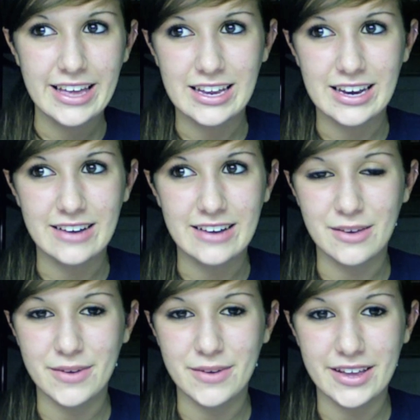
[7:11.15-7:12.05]
and I was
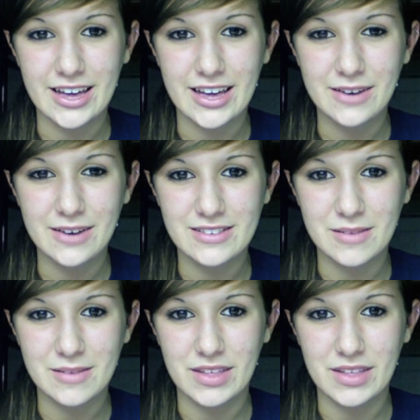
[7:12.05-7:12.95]
like, well, I kind of want
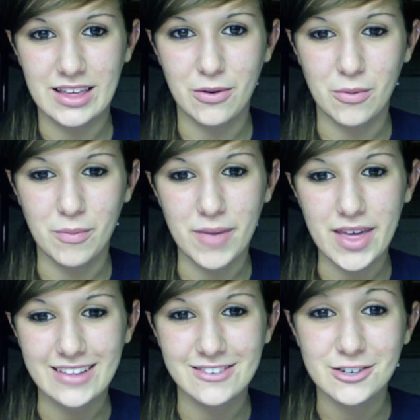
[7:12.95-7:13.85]
something like homemade.